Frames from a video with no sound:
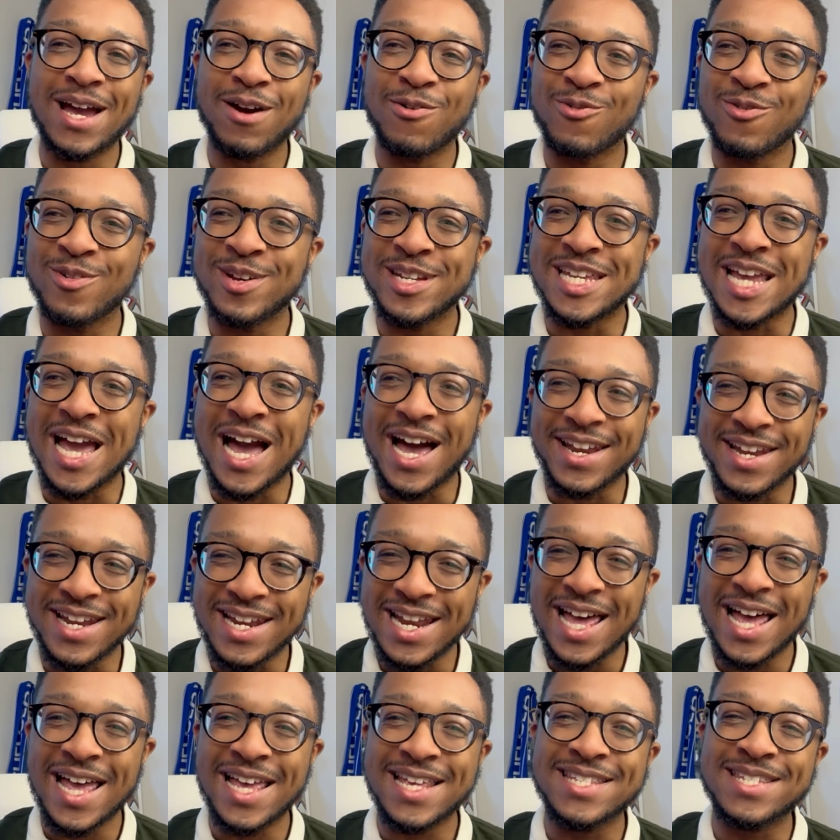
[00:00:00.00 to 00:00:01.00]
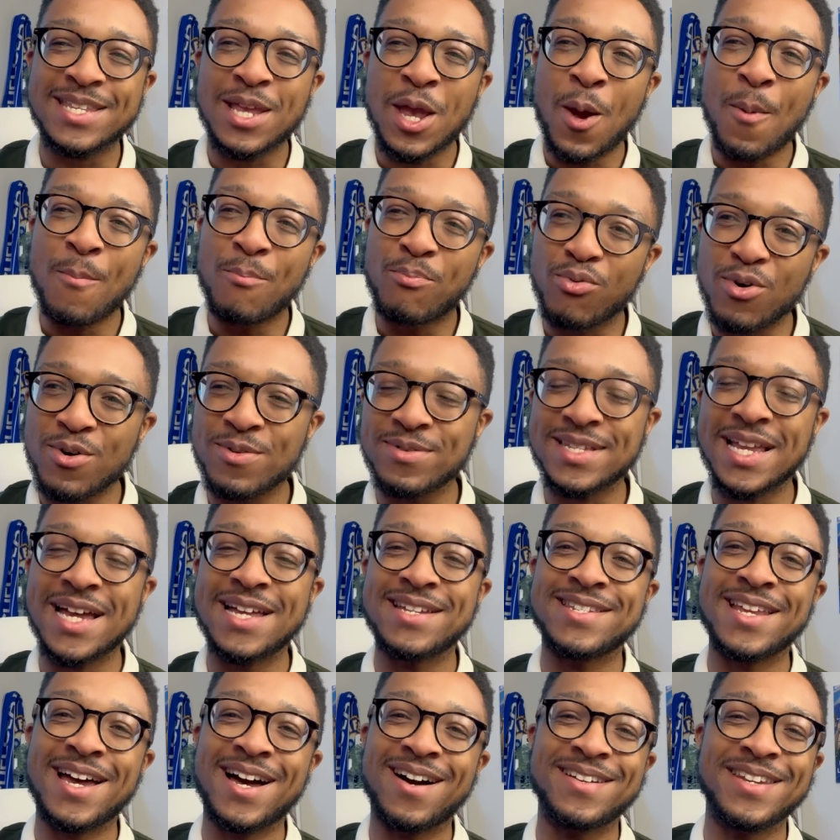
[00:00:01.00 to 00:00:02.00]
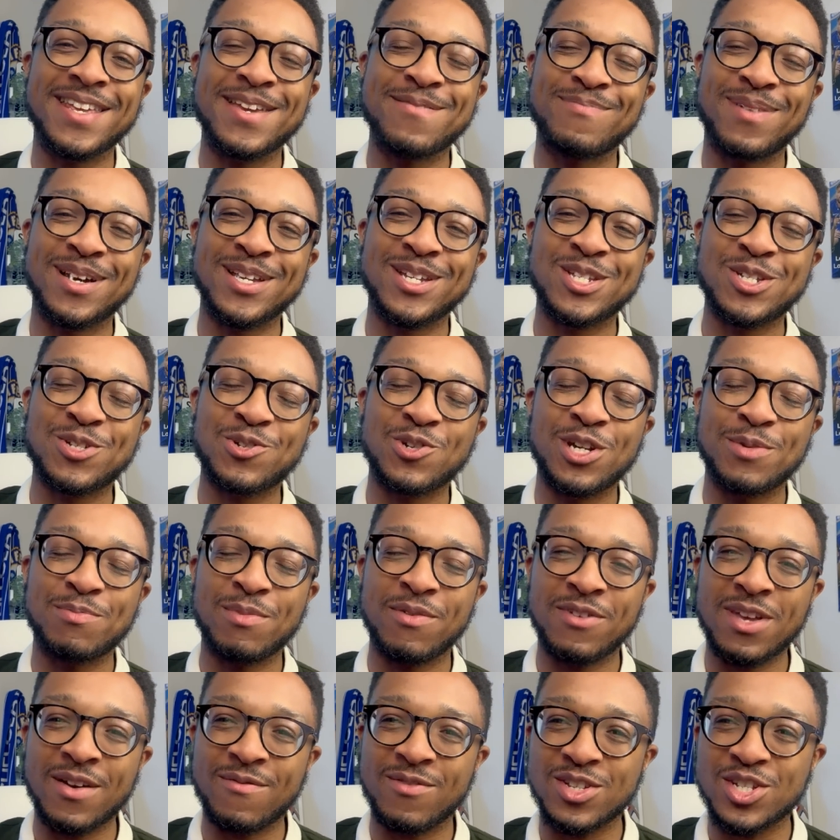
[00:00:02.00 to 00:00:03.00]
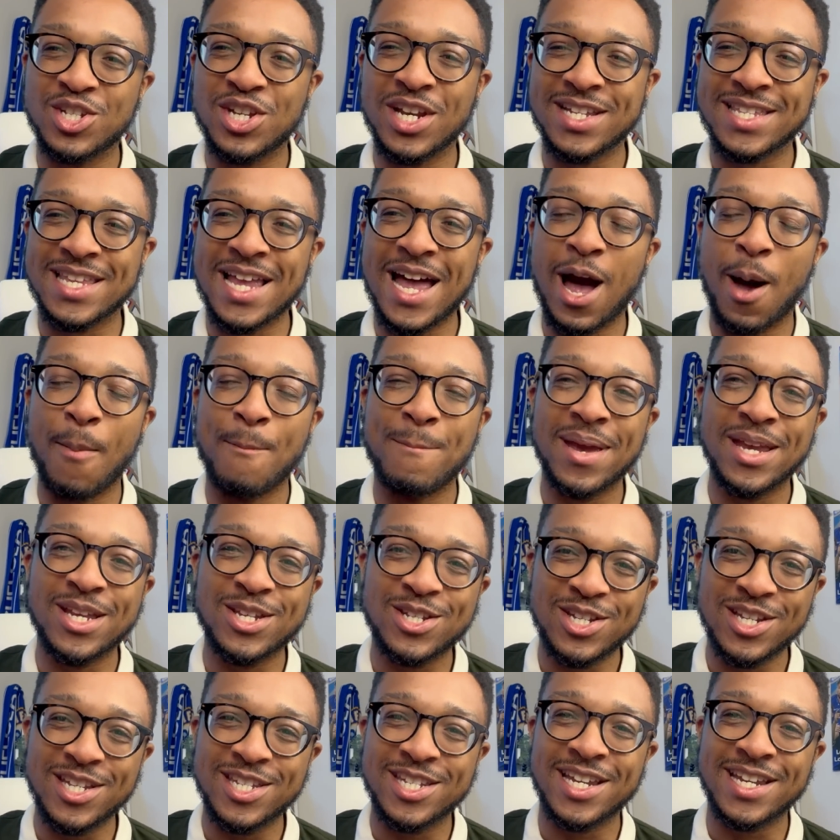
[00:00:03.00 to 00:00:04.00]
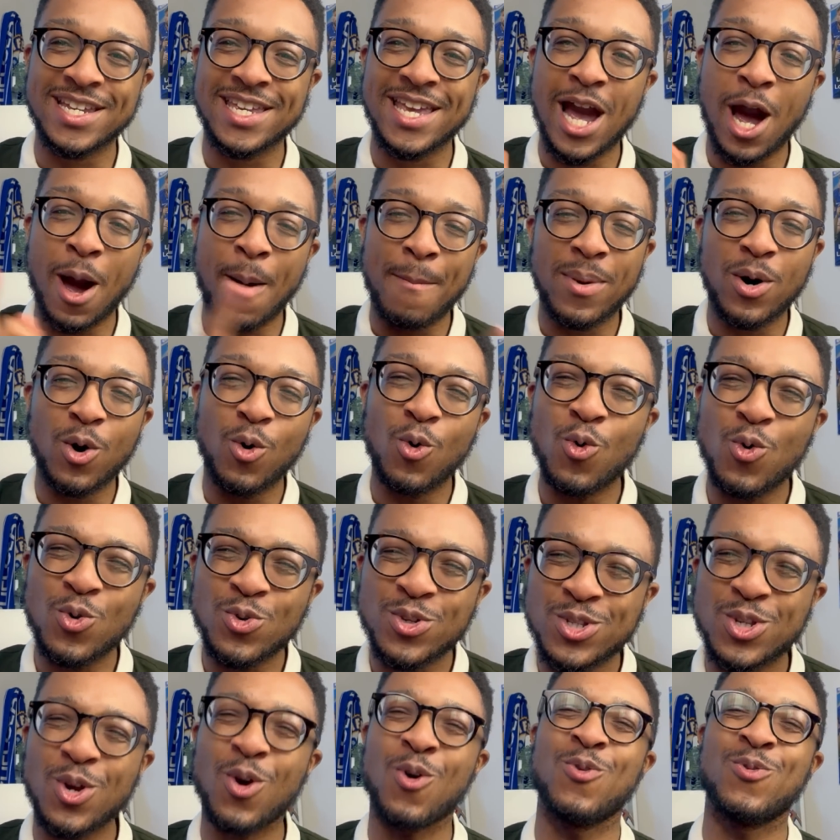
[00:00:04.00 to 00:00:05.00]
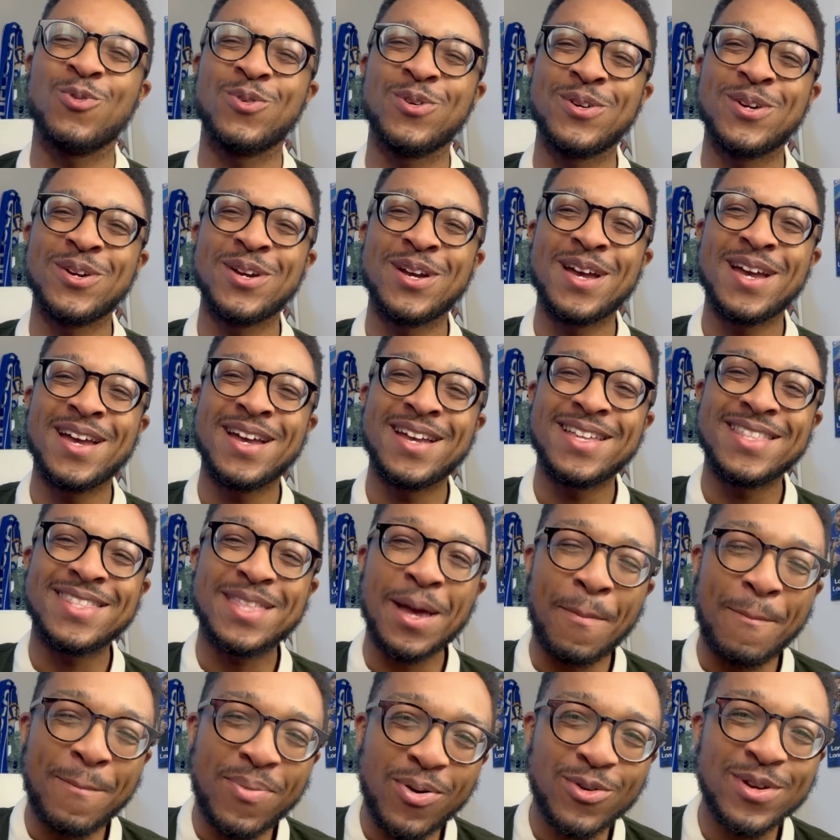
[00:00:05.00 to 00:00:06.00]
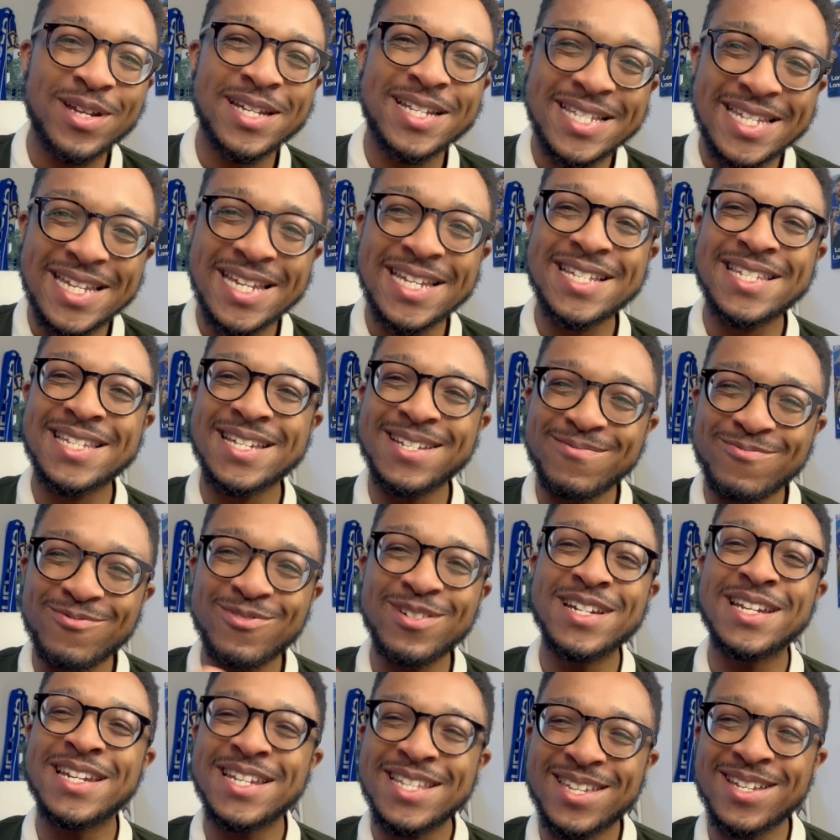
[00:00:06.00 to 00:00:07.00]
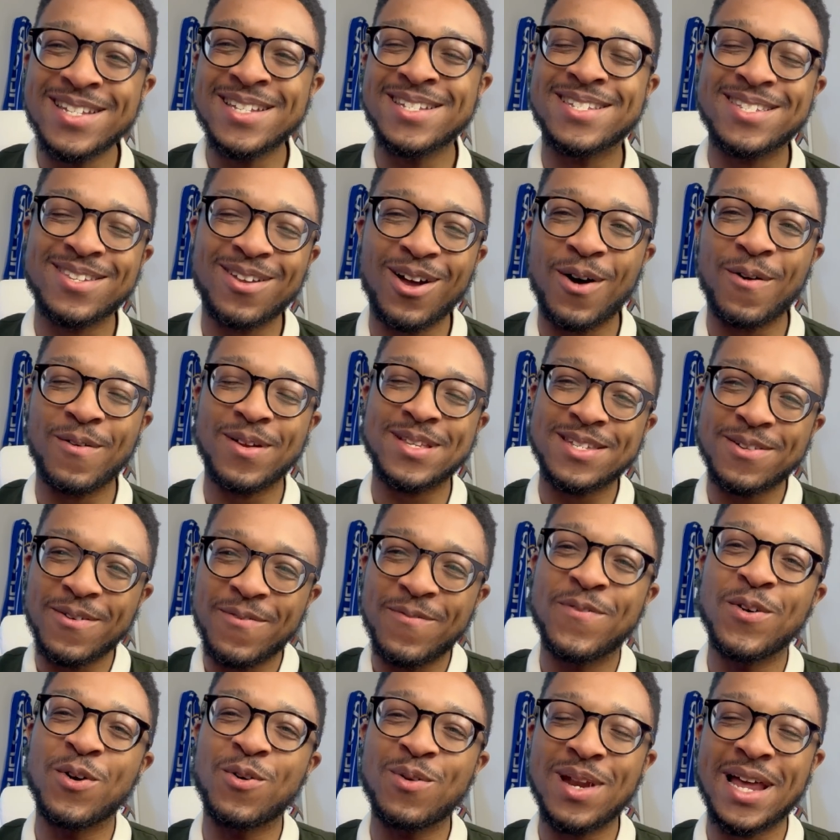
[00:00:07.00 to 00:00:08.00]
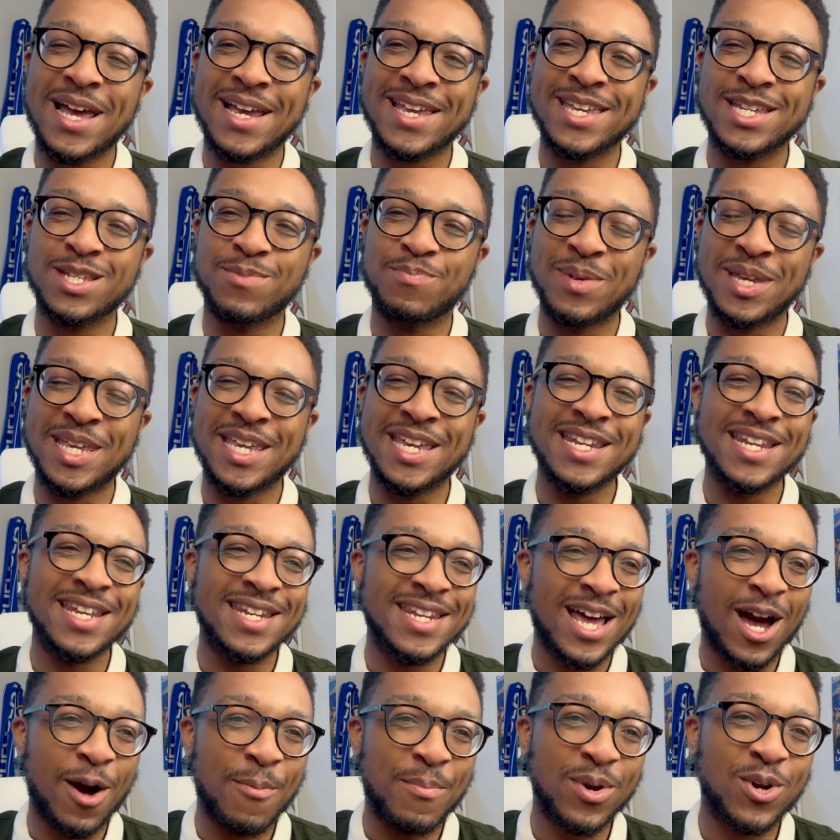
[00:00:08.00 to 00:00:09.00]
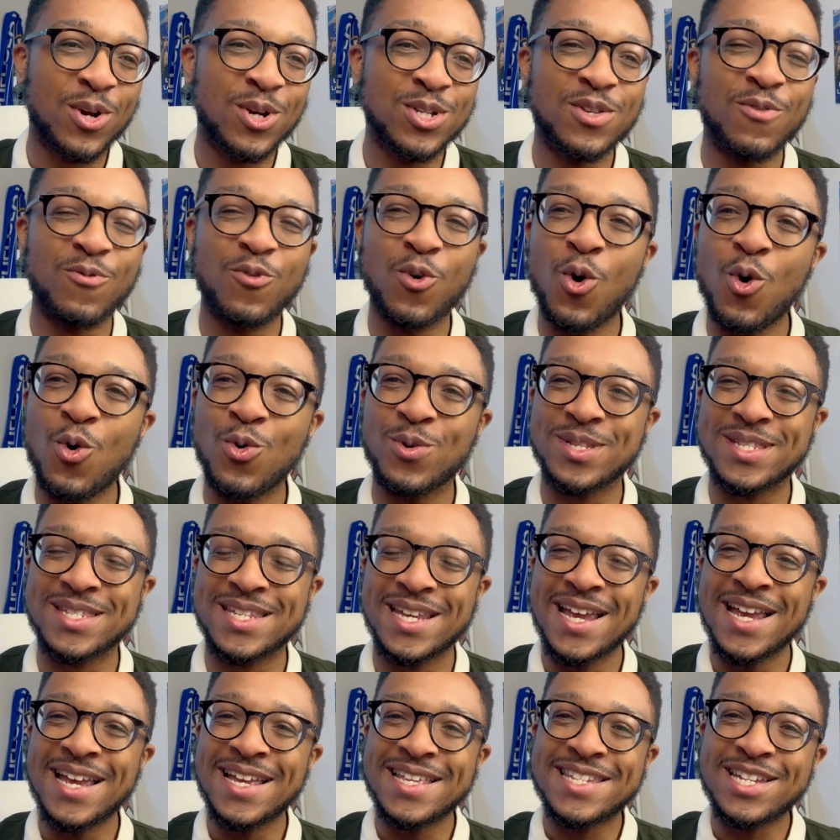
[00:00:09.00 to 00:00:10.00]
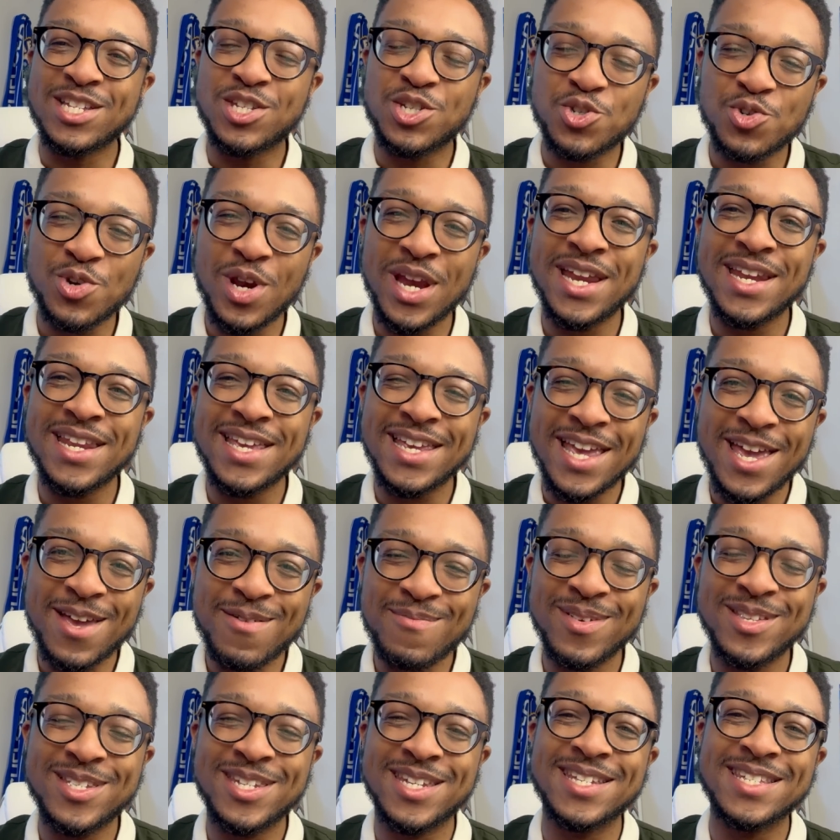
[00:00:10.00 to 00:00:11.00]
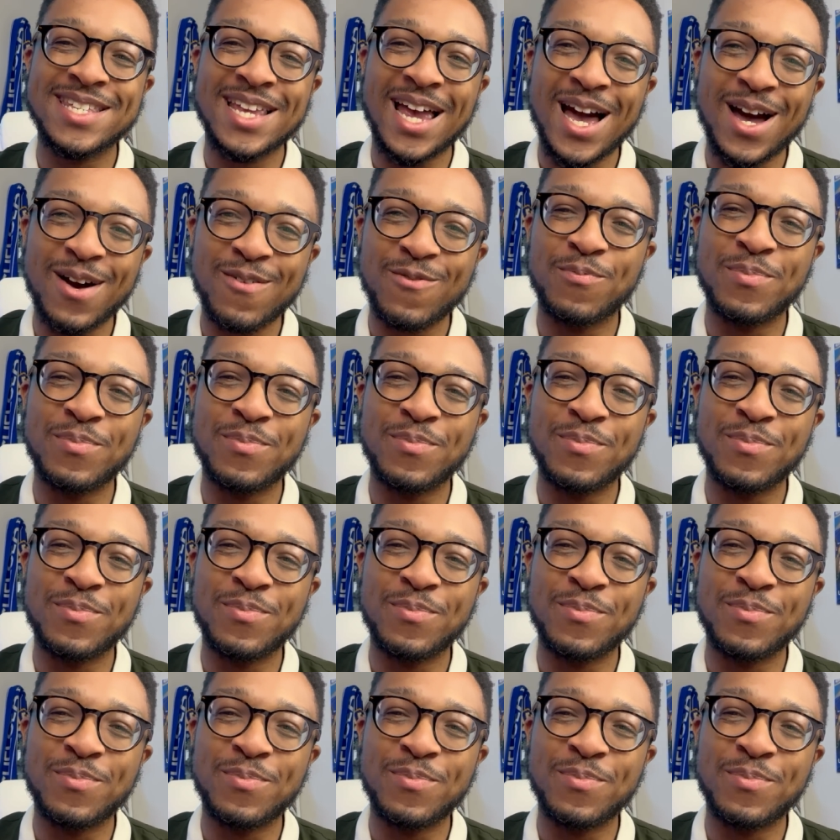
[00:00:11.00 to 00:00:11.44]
already analyzed, broke that down in my stream. If you haven't checked that out, make sure you check it out. But also, the preseason really does start to feel like it's beginning now because, of course, the training images have